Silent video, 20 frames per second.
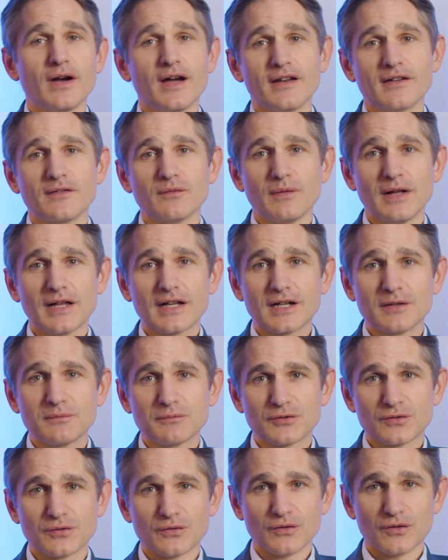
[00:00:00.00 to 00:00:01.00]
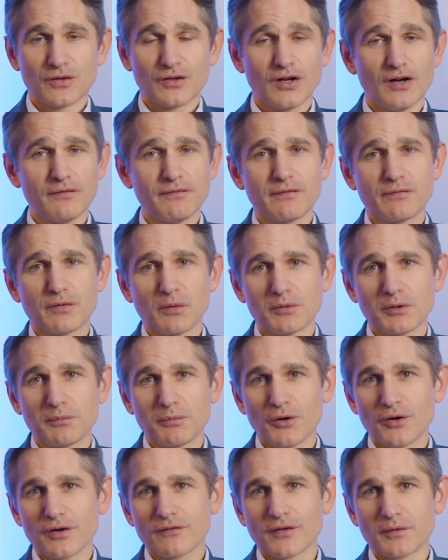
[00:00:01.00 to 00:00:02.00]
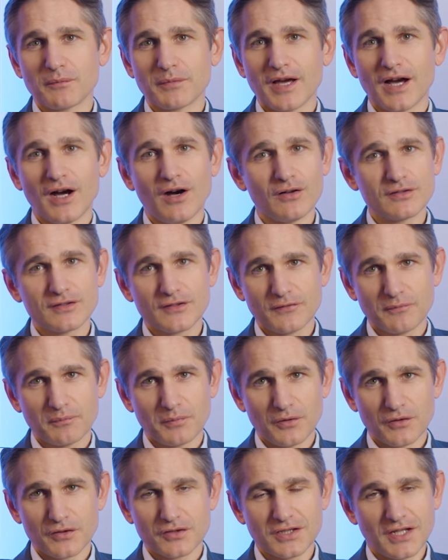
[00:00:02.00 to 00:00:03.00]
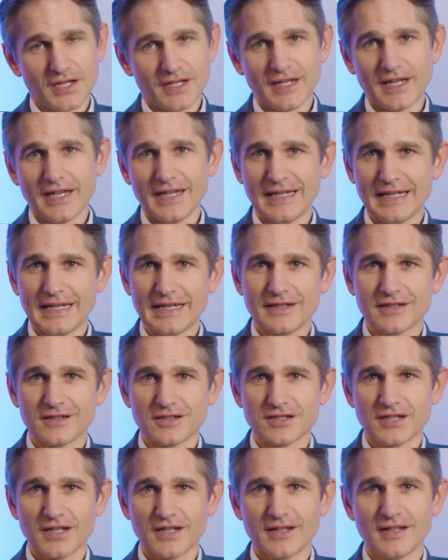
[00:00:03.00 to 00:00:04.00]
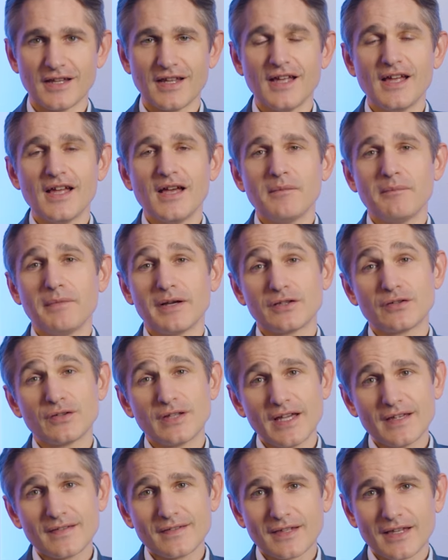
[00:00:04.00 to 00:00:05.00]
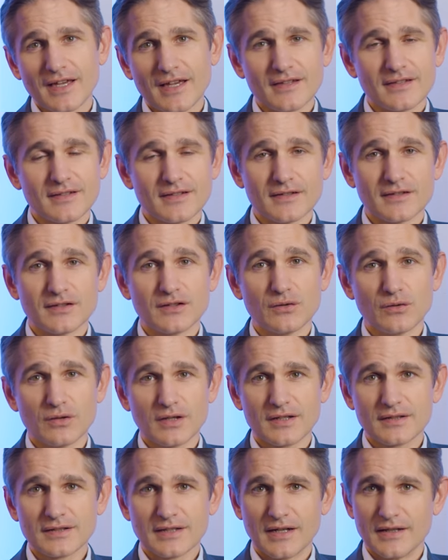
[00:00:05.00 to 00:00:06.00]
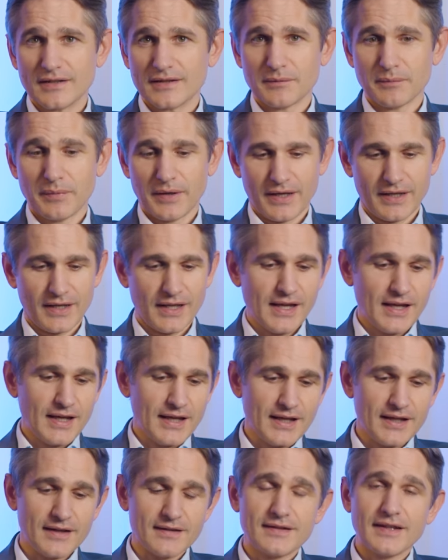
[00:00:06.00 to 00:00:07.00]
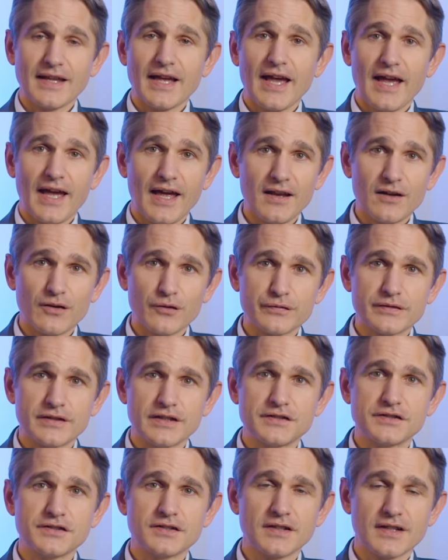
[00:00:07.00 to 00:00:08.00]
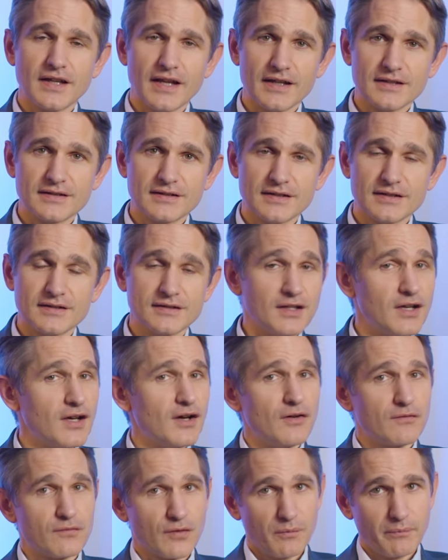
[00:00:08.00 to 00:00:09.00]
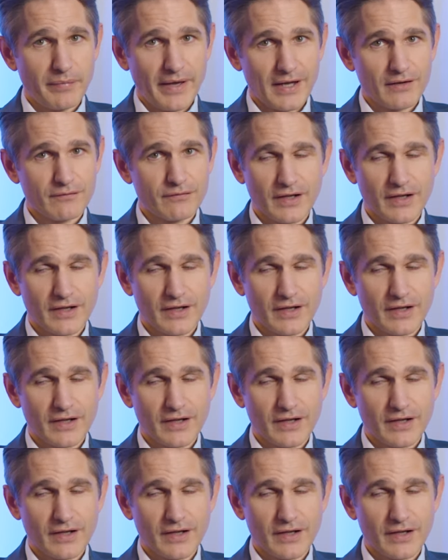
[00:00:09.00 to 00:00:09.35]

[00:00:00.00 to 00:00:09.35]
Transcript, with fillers: and welcome to Coffee from the Block from the House of Blockchain in Liechtenstein. My today's guest is Jonas Gantenbein. He is the head of digital assets from Bank